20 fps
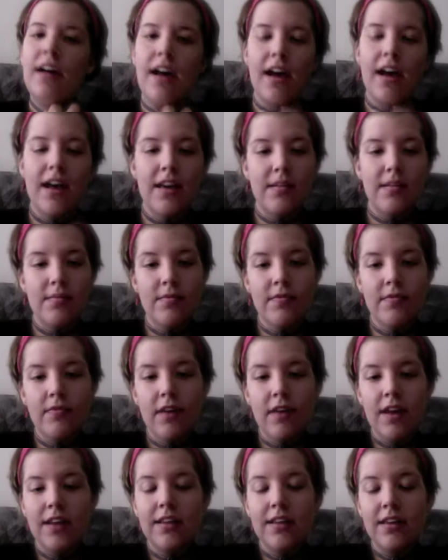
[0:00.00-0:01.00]
I am
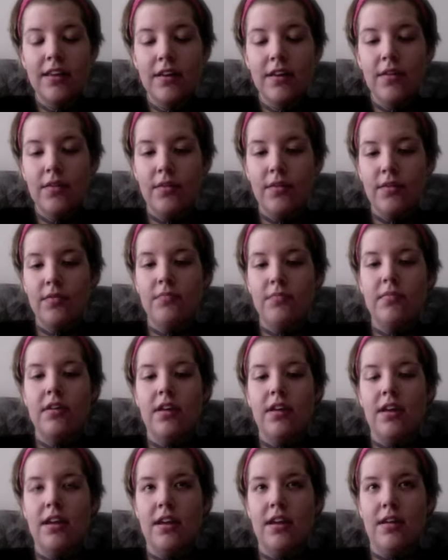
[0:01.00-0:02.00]
finally home
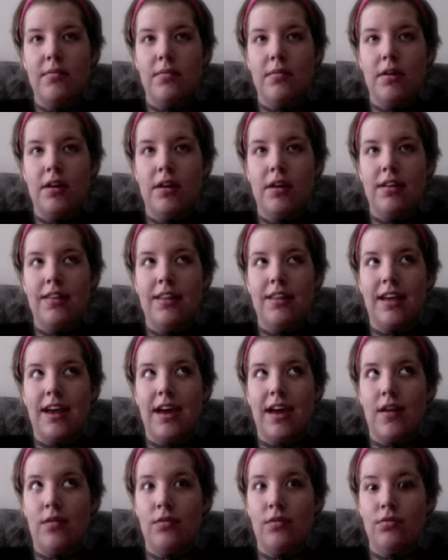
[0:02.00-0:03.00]
and I'm on the
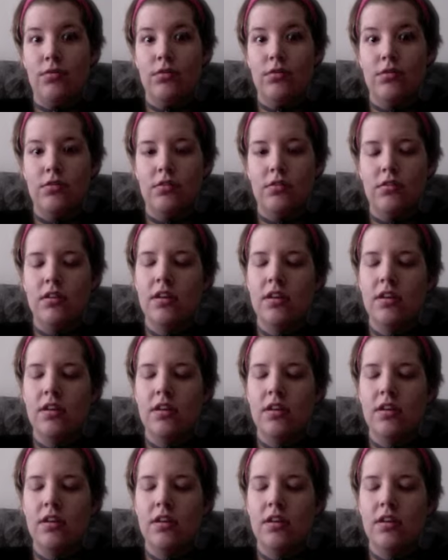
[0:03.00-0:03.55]
couch.